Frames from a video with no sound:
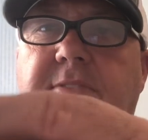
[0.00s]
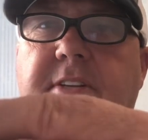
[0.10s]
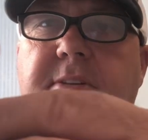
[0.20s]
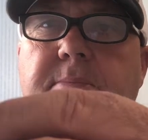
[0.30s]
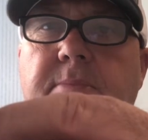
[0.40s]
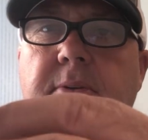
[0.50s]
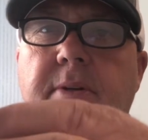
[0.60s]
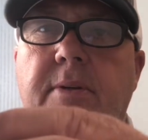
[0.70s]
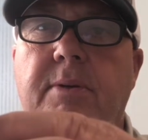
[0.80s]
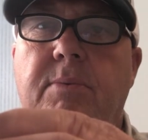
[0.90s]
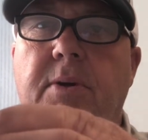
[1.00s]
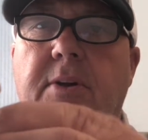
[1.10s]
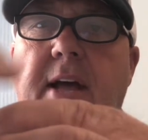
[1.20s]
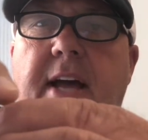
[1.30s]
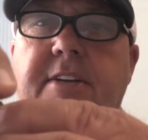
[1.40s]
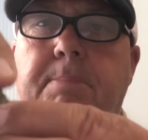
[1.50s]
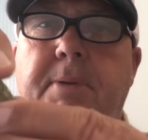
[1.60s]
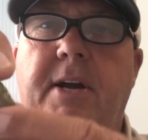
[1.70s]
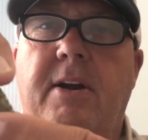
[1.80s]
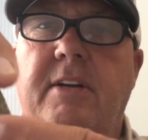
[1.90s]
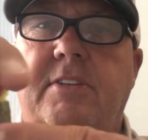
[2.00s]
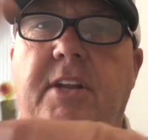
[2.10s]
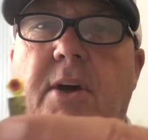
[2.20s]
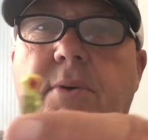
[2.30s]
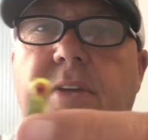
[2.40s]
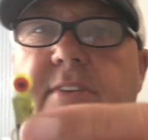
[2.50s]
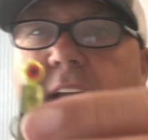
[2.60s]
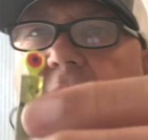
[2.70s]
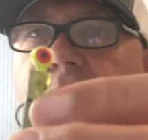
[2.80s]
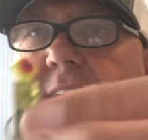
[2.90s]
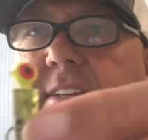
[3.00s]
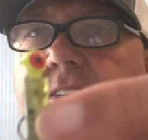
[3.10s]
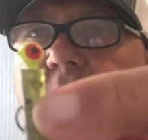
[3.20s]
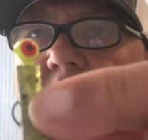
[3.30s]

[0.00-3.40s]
it some real nice appearance, you know, gives it eyes.